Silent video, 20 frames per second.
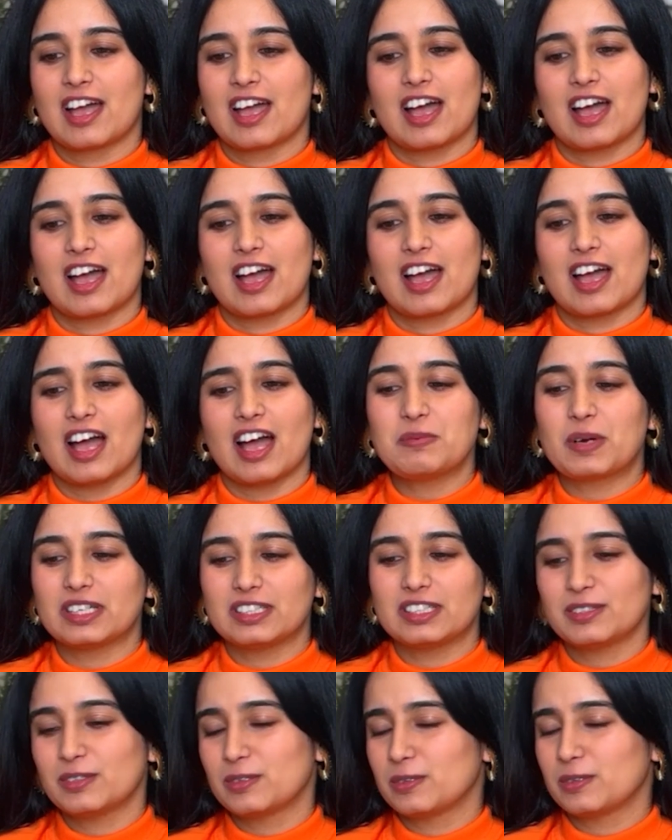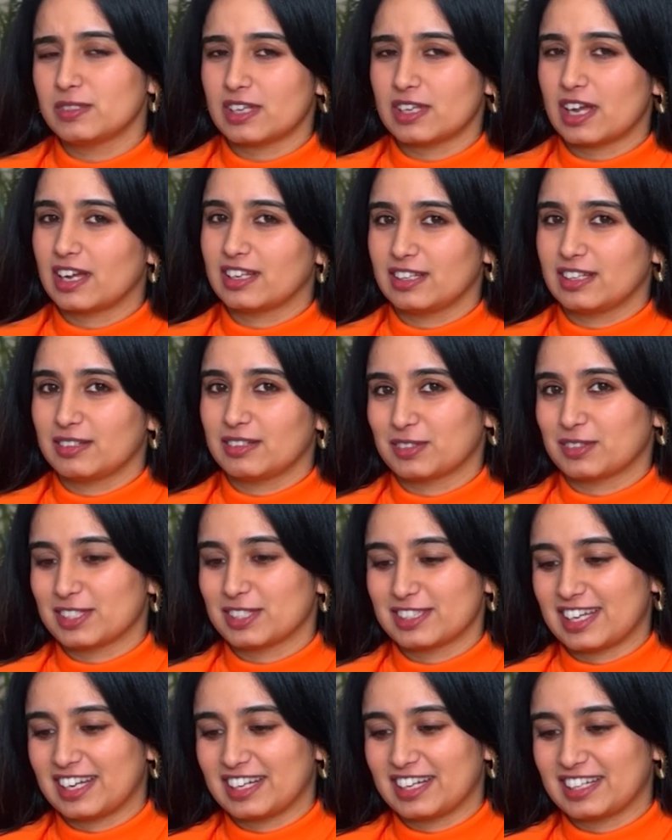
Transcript: I wonder whose idea was that.